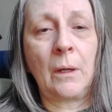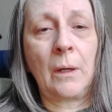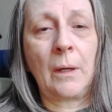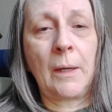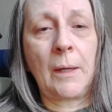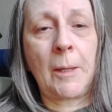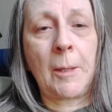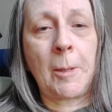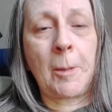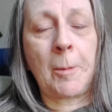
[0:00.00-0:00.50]

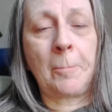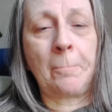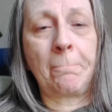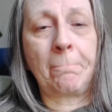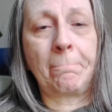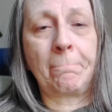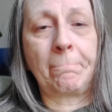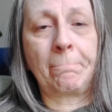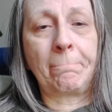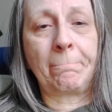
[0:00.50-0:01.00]
um,
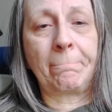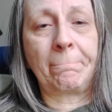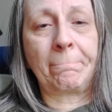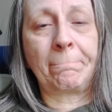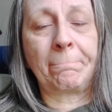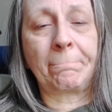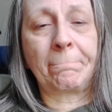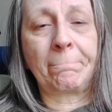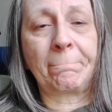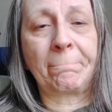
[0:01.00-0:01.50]

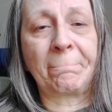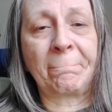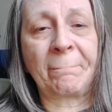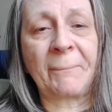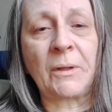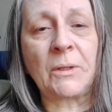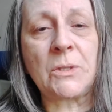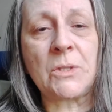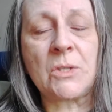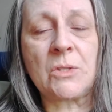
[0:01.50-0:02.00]

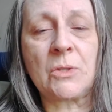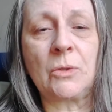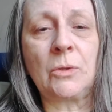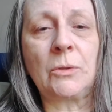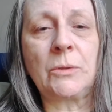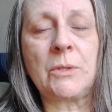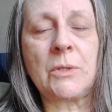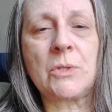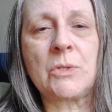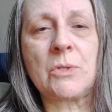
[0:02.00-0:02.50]
that the
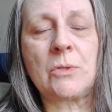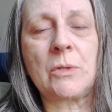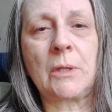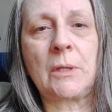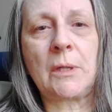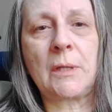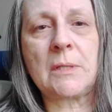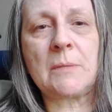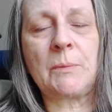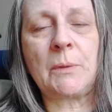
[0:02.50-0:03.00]
school
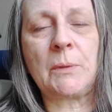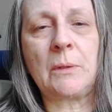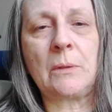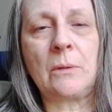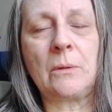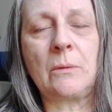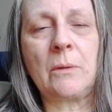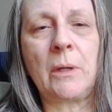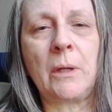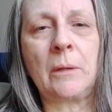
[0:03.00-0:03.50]
district has been
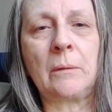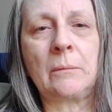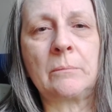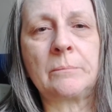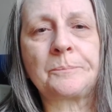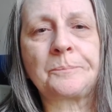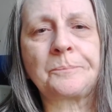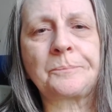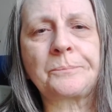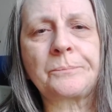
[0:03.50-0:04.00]
doing,
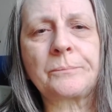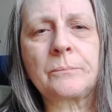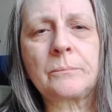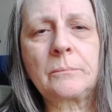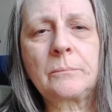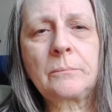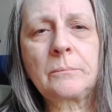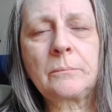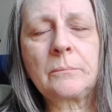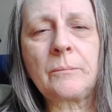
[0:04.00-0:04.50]

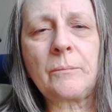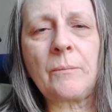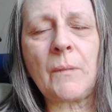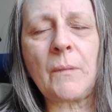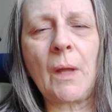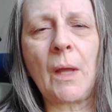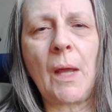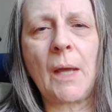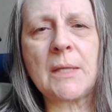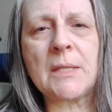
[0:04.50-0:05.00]

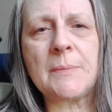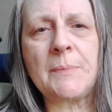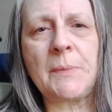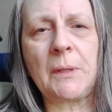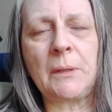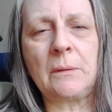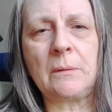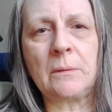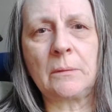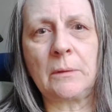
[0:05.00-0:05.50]
has
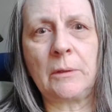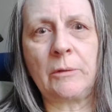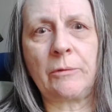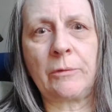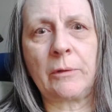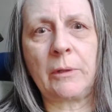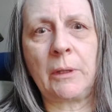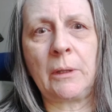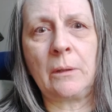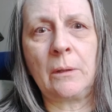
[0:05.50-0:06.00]
been
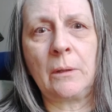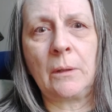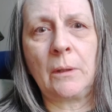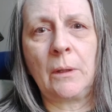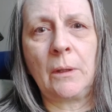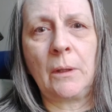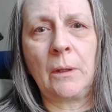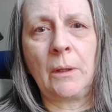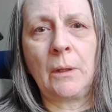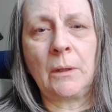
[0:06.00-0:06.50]
delivering
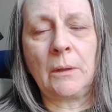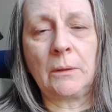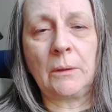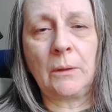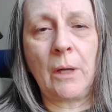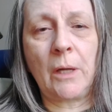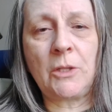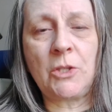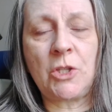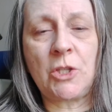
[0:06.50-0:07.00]

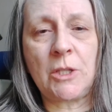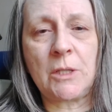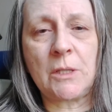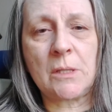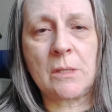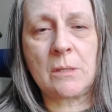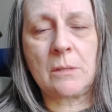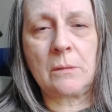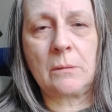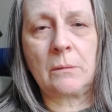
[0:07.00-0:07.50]

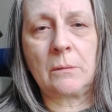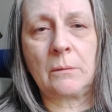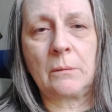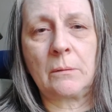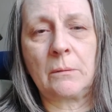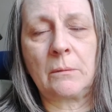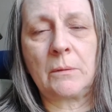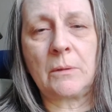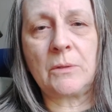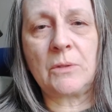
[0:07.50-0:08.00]
lunches
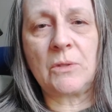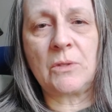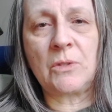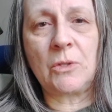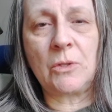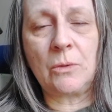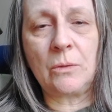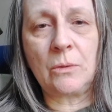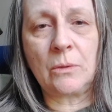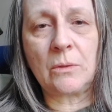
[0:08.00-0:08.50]
to
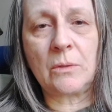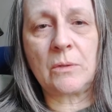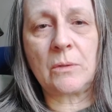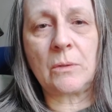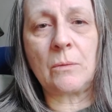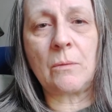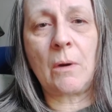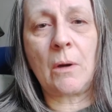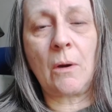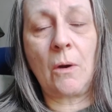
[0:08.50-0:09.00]
students
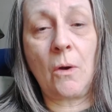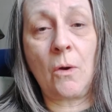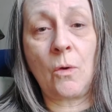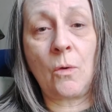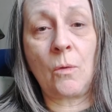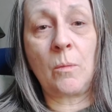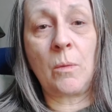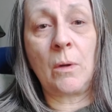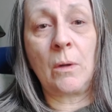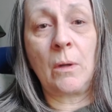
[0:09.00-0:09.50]
who are
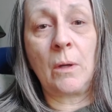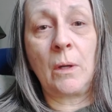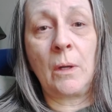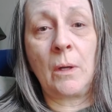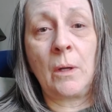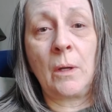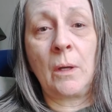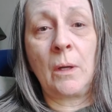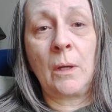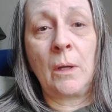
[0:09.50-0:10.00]
home
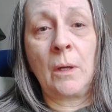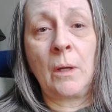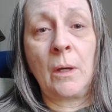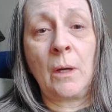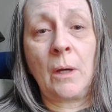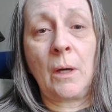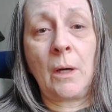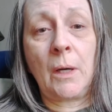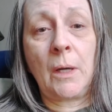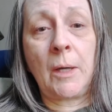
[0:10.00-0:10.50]

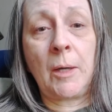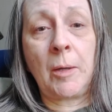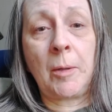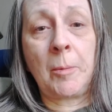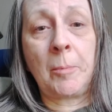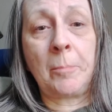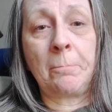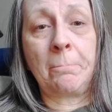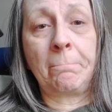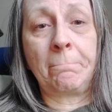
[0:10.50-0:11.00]

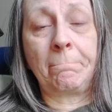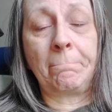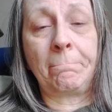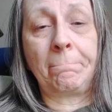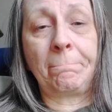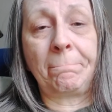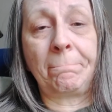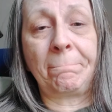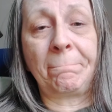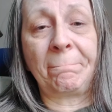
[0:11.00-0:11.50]
um,
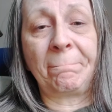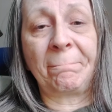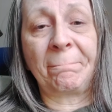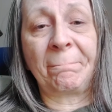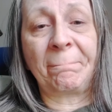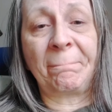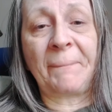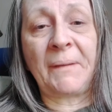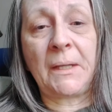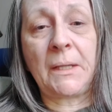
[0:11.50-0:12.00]

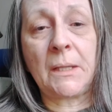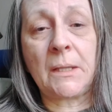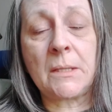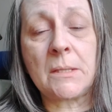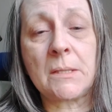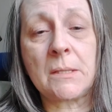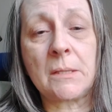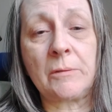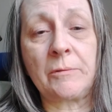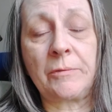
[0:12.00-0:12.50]

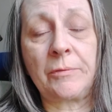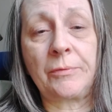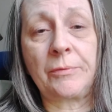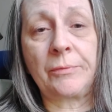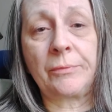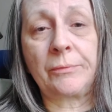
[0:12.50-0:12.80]
because of